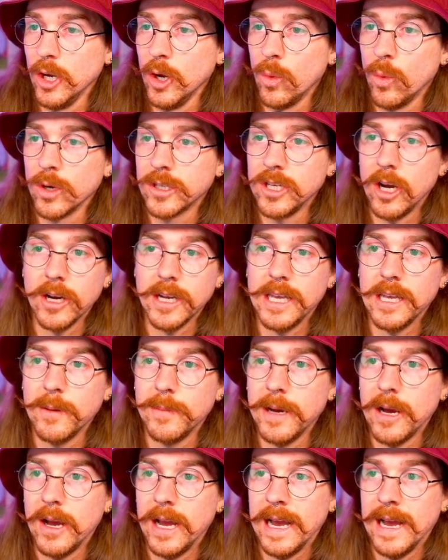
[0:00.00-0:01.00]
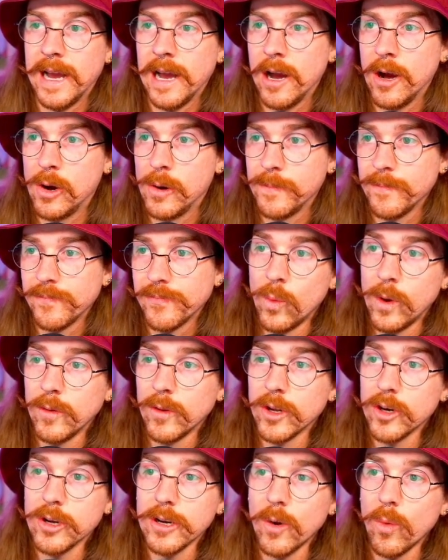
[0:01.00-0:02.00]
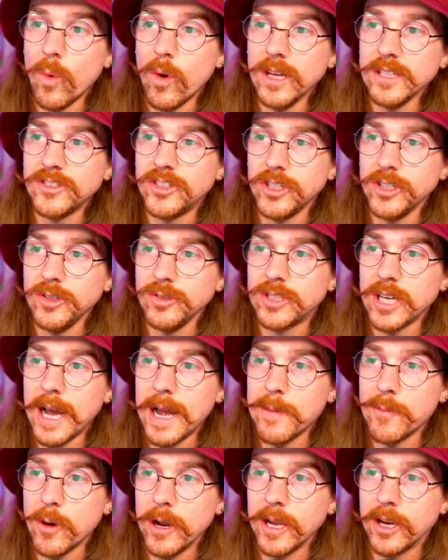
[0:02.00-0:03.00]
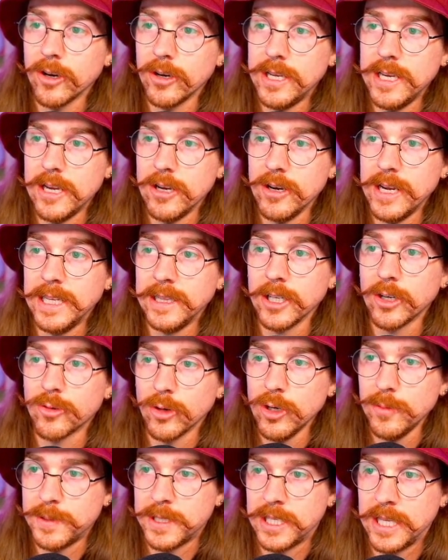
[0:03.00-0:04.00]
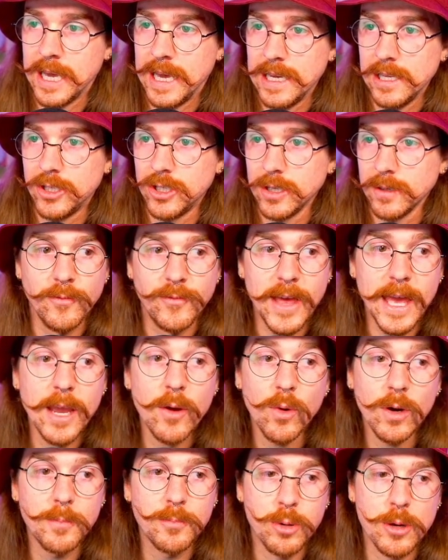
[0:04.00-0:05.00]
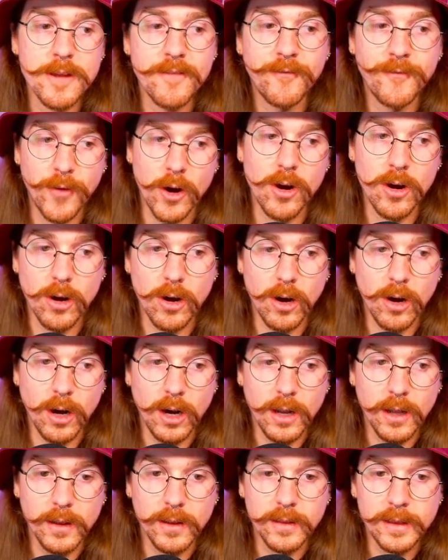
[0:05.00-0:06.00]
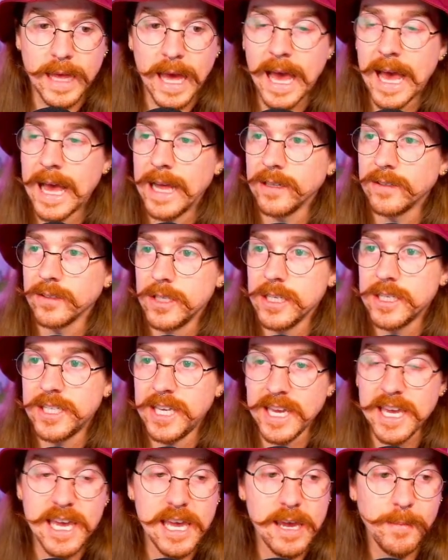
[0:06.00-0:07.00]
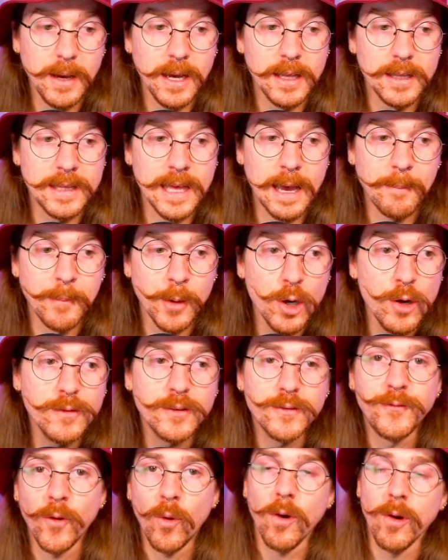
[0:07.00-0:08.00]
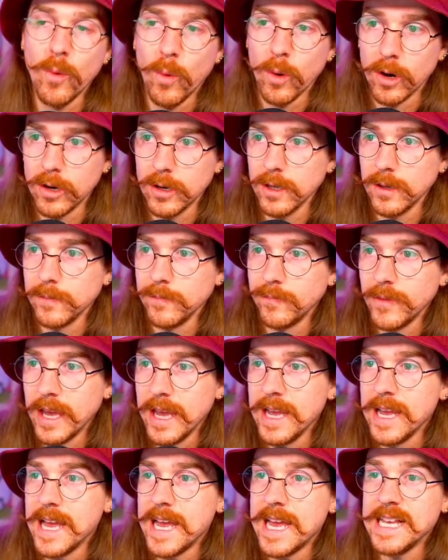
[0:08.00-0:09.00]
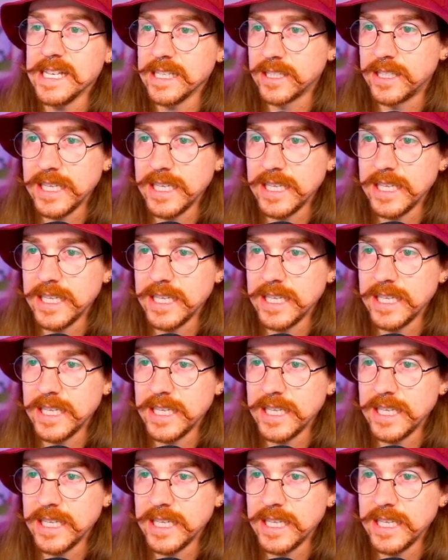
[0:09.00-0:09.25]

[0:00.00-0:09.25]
were talking about how when they're in a 1 2 tiebreaker here in the group stage, they would prefer that the team that moves forward is